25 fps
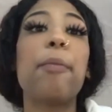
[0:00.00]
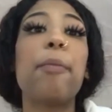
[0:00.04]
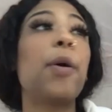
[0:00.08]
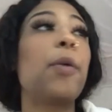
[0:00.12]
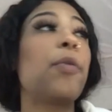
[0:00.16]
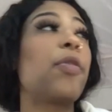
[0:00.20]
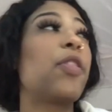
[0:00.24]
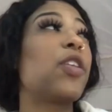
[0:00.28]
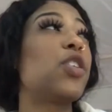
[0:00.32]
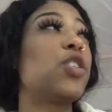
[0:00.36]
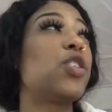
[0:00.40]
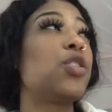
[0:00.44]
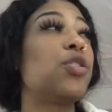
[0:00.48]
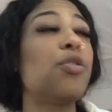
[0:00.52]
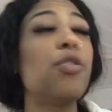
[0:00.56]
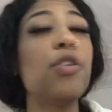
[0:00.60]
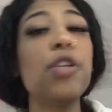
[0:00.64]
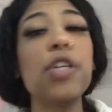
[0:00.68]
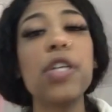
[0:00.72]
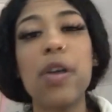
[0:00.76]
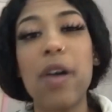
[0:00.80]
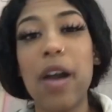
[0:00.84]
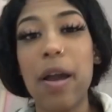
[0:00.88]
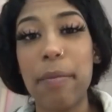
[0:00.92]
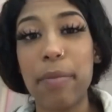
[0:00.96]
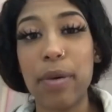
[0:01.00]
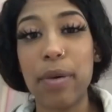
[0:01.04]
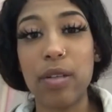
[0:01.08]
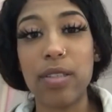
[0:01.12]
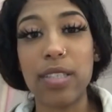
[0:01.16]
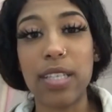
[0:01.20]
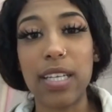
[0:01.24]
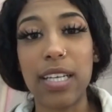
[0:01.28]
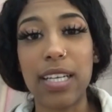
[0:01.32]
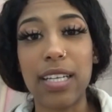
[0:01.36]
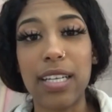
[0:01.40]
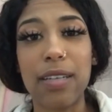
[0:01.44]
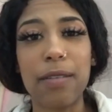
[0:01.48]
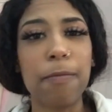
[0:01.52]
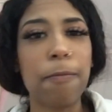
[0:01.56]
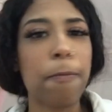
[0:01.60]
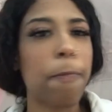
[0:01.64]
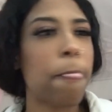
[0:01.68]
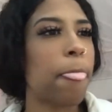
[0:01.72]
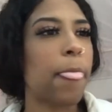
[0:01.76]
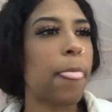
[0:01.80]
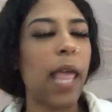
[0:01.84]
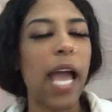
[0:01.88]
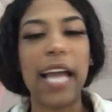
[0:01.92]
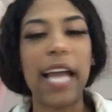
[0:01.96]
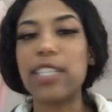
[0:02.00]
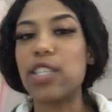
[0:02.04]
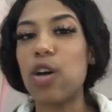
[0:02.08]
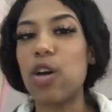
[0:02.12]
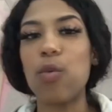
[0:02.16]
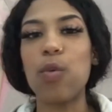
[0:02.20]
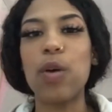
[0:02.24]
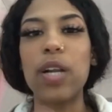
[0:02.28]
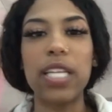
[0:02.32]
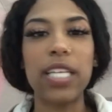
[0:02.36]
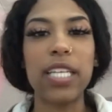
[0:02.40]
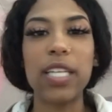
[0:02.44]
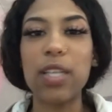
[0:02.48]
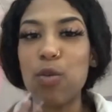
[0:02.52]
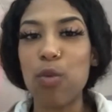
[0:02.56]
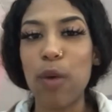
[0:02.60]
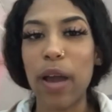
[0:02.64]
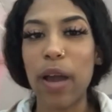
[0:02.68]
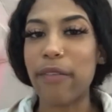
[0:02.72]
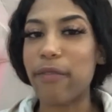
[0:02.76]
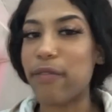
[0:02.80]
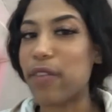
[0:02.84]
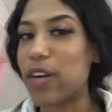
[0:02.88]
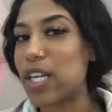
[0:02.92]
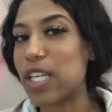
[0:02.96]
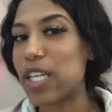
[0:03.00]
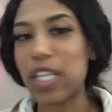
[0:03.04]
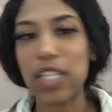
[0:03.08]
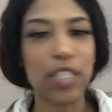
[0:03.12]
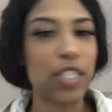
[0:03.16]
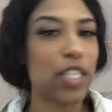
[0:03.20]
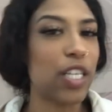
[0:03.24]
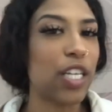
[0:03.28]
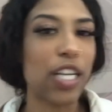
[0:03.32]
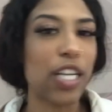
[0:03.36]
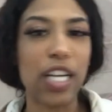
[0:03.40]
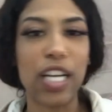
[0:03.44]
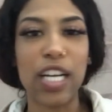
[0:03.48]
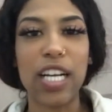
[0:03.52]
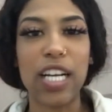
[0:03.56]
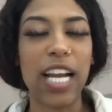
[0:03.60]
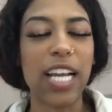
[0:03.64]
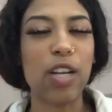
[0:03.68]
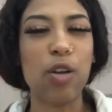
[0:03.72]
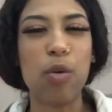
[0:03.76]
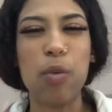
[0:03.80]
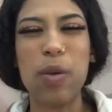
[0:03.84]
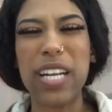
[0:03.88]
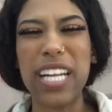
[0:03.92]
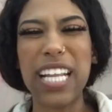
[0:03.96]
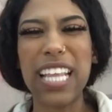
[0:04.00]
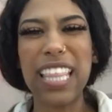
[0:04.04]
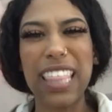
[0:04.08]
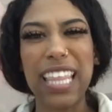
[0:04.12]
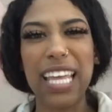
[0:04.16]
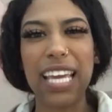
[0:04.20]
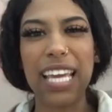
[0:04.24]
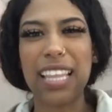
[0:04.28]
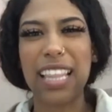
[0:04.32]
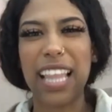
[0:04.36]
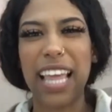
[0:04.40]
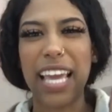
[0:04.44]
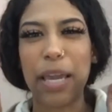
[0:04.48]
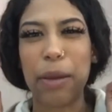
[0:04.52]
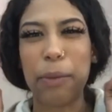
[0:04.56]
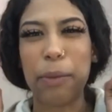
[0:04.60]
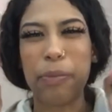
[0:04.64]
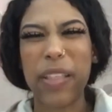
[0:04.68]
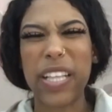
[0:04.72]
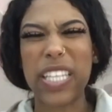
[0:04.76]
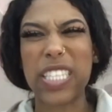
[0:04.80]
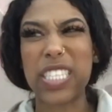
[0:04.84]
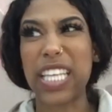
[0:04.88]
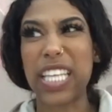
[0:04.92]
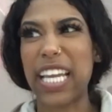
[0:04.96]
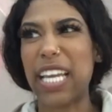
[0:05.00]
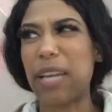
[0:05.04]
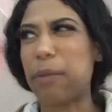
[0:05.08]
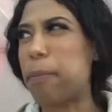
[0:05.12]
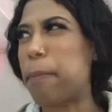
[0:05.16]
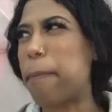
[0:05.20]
But the studio I'm building, I don't want any white furniture. I don't want anything like that's like